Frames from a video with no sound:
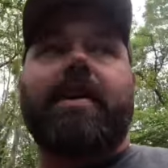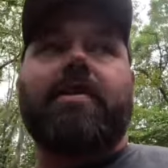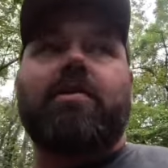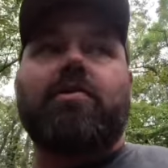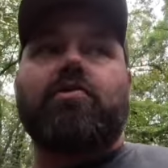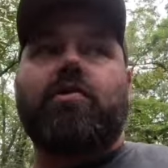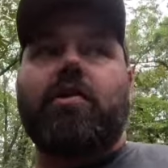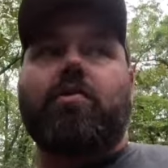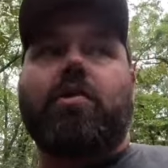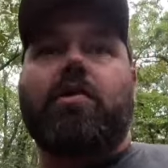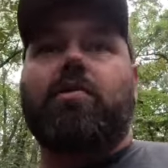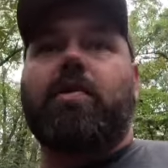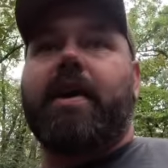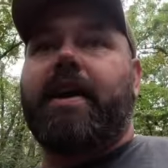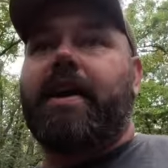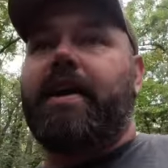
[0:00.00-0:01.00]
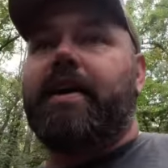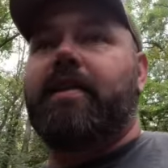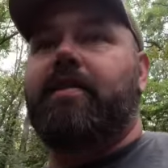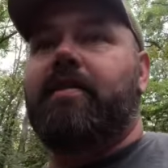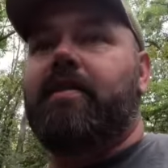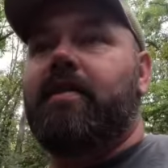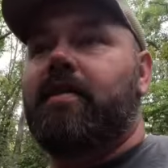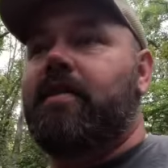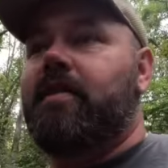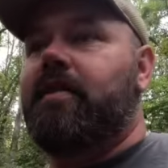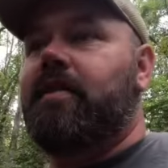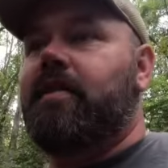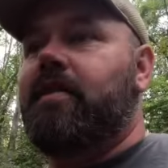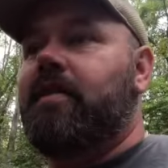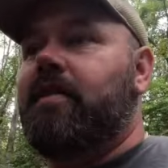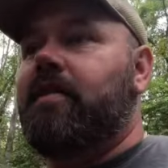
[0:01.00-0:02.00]
there, there's only one way in.
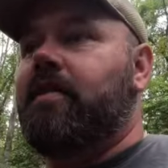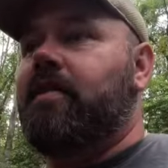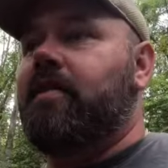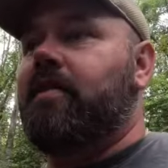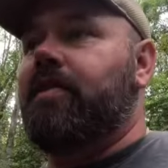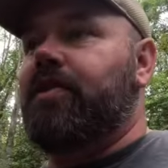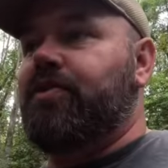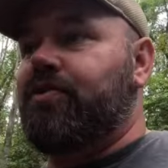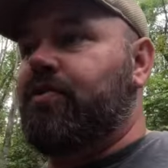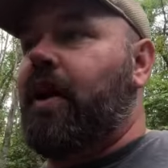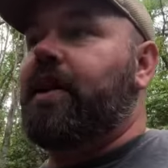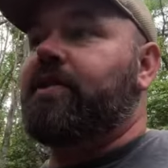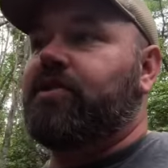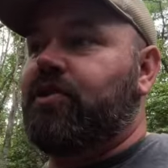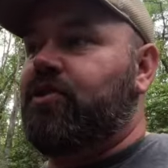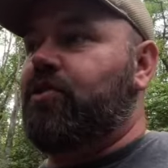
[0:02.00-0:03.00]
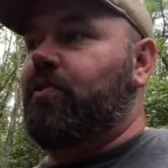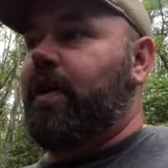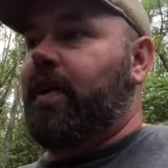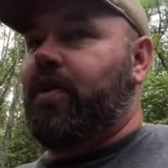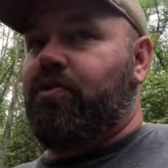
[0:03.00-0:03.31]
It's actually two way,